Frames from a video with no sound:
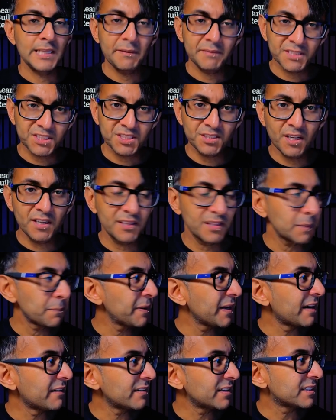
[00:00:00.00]
Now, inside of the
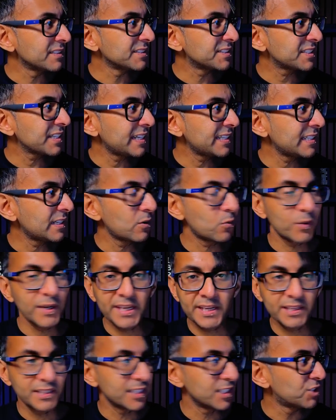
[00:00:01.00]
parent container,
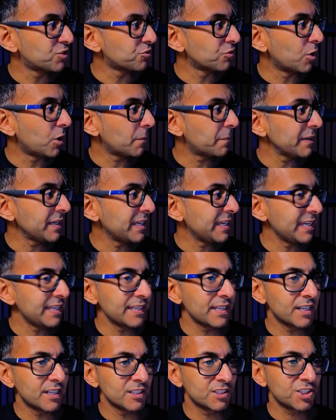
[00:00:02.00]
we're going to drop
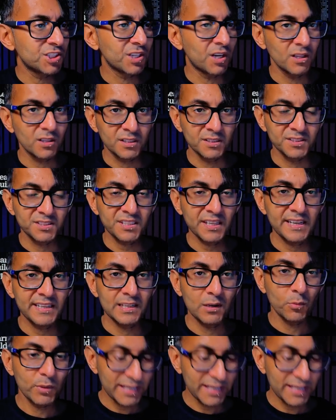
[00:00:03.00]
in a child container.